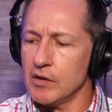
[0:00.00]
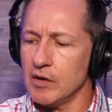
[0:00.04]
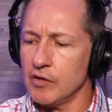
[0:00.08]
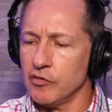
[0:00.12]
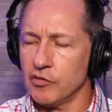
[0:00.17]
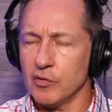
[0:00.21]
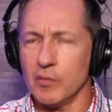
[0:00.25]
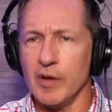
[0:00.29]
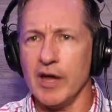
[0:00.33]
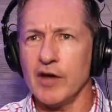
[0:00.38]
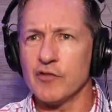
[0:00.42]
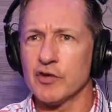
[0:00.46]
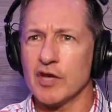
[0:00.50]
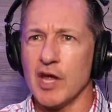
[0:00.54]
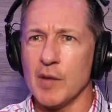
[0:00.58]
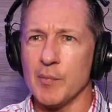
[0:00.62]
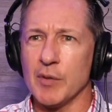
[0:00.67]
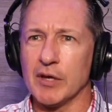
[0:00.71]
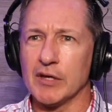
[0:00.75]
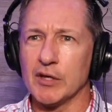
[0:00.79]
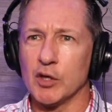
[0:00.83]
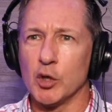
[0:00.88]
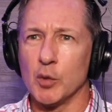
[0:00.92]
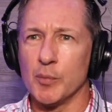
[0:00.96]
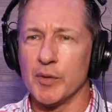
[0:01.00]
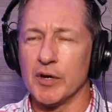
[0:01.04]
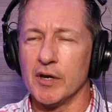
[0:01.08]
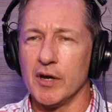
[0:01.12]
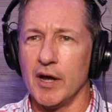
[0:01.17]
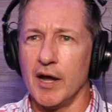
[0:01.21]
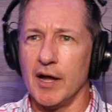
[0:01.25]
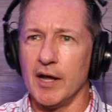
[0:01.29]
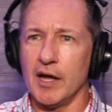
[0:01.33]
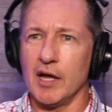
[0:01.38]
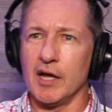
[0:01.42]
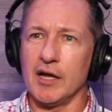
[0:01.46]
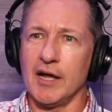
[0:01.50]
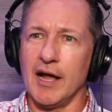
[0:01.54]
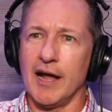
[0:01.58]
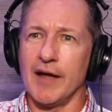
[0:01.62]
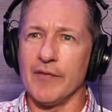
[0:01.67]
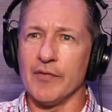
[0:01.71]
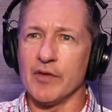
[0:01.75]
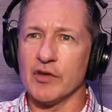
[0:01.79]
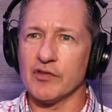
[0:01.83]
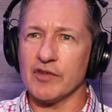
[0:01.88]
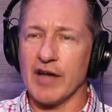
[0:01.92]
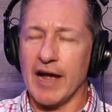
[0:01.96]
so educate me a little bit
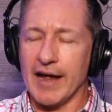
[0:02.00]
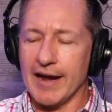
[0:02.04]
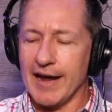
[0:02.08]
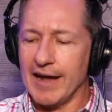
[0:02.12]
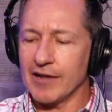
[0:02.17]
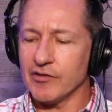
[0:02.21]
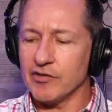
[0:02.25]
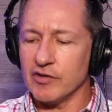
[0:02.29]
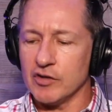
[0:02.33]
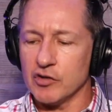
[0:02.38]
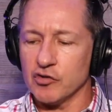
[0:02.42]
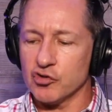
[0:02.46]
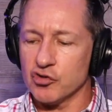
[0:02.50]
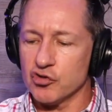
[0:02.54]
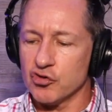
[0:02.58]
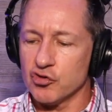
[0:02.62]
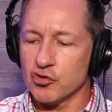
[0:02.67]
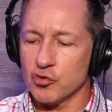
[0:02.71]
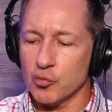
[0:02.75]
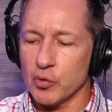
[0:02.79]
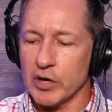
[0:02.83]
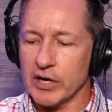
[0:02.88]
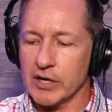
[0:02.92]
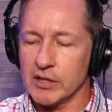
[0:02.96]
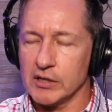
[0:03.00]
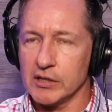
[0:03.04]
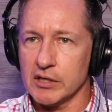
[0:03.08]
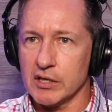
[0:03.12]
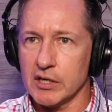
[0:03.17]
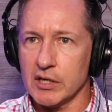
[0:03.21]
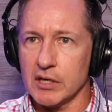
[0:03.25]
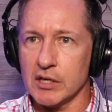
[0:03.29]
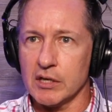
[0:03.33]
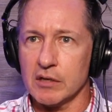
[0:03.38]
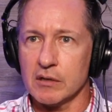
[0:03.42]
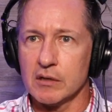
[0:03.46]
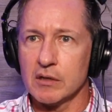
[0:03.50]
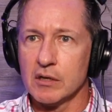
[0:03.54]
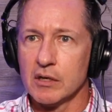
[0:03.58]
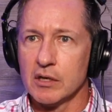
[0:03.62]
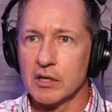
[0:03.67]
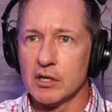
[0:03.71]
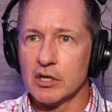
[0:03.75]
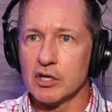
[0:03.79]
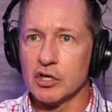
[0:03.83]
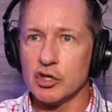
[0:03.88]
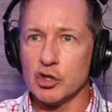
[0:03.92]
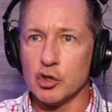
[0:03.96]
on this. IATSE is strictly
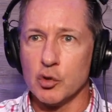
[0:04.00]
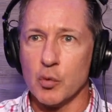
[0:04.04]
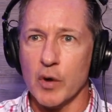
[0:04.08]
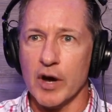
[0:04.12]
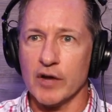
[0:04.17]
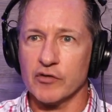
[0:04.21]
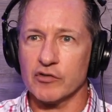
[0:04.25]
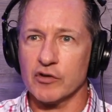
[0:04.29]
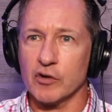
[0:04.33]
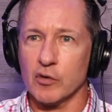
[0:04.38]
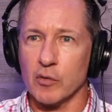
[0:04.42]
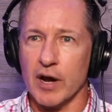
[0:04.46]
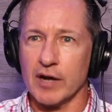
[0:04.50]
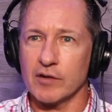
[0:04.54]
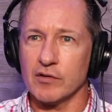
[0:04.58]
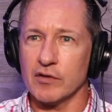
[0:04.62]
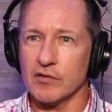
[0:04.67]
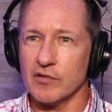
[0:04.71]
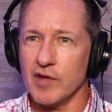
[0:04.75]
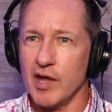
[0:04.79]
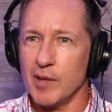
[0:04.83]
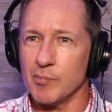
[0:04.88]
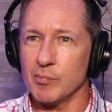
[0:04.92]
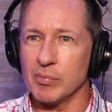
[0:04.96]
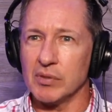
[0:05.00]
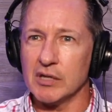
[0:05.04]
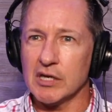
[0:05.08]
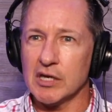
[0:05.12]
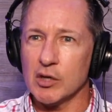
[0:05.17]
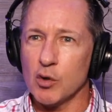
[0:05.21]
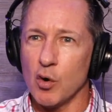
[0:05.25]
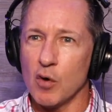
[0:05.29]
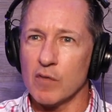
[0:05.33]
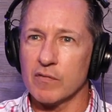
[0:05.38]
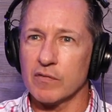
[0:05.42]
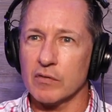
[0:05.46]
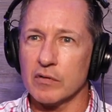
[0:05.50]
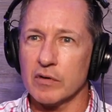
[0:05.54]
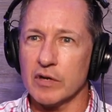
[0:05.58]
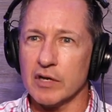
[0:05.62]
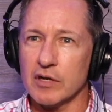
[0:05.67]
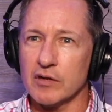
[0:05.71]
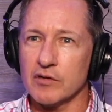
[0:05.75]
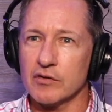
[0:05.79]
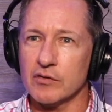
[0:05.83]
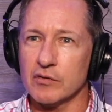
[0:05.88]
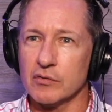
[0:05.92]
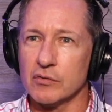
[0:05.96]
U.S., correct? Does that bleed over
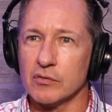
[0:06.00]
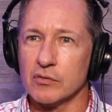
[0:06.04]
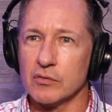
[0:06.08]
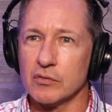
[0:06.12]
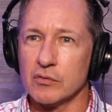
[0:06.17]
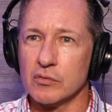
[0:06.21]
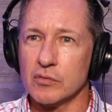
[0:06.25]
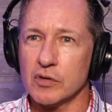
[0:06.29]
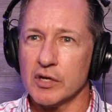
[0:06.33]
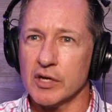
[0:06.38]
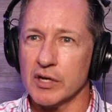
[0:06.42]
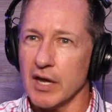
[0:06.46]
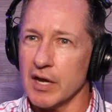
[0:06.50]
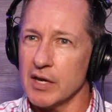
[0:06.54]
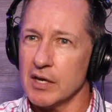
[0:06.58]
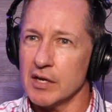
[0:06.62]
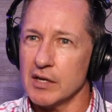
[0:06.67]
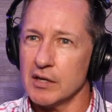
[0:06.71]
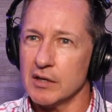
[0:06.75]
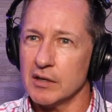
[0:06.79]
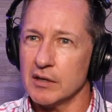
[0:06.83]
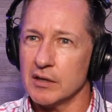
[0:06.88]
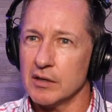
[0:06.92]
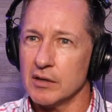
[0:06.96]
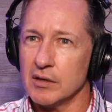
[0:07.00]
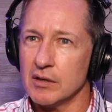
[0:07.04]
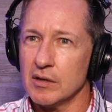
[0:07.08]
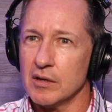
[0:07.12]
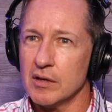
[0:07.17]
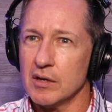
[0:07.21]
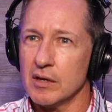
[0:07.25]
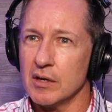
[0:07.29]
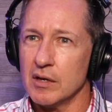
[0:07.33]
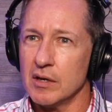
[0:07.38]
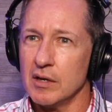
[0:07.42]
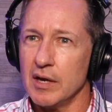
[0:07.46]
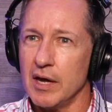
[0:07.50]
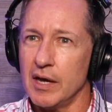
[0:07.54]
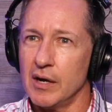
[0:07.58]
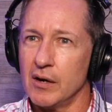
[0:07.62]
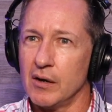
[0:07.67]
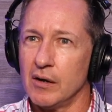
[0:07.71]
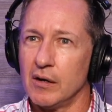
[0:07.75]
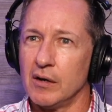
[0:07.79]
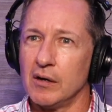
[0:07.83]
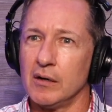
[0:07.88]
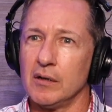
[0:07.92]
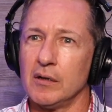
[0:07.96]
into Canadian at
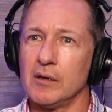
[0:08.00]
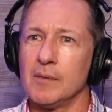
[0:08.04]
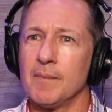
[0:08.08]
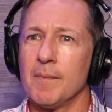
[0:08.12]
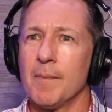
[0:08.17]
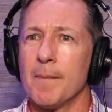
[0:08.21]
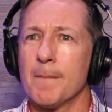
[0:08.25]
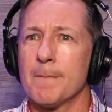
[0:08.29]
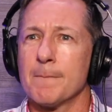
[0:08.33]
all?